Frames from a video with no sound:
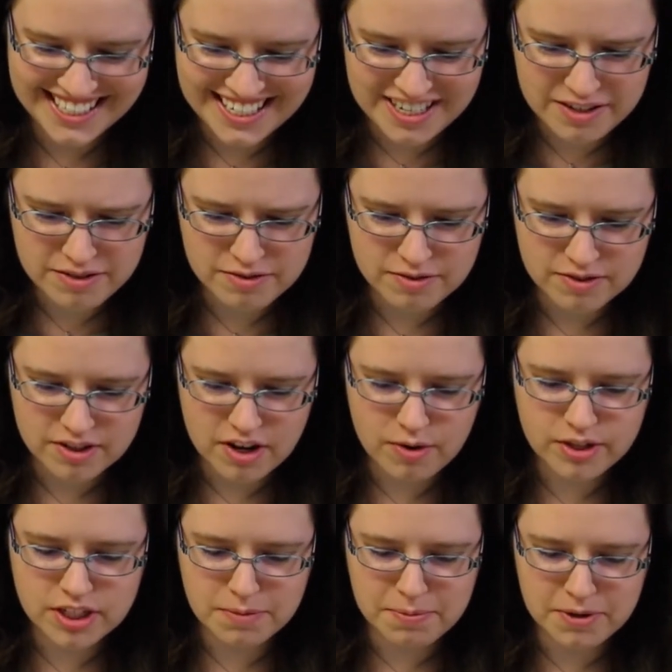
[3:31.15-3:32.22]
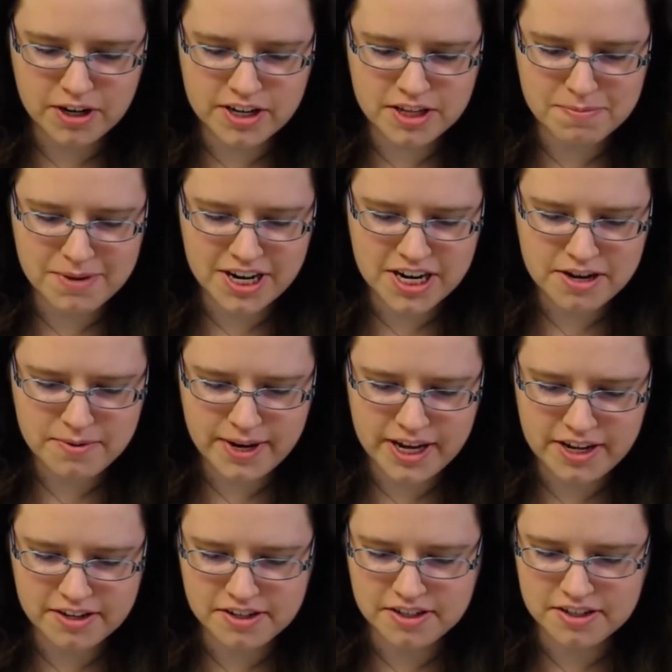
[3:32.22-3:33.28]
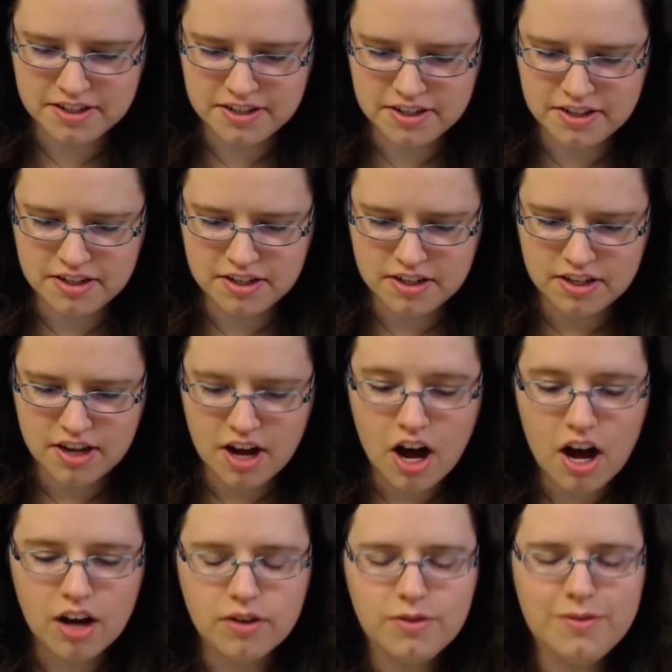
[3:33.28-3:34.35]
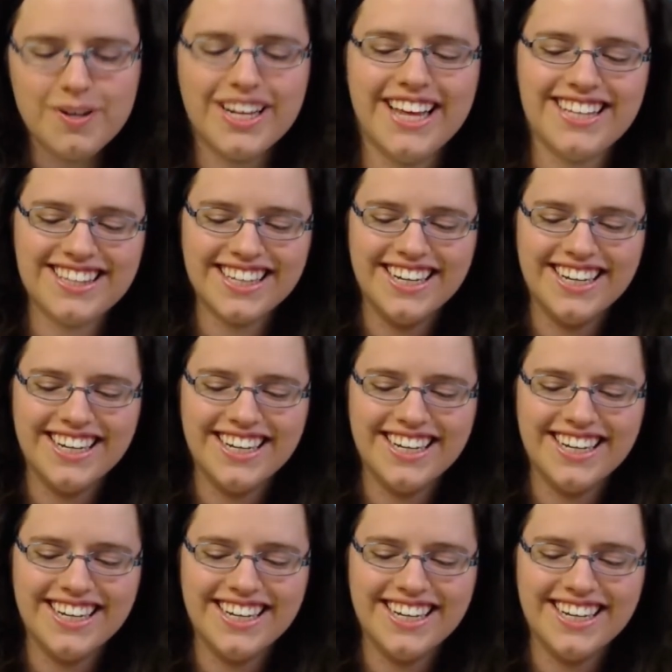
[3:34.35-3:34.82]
Oh, is he burning the money away? Oh, I like the...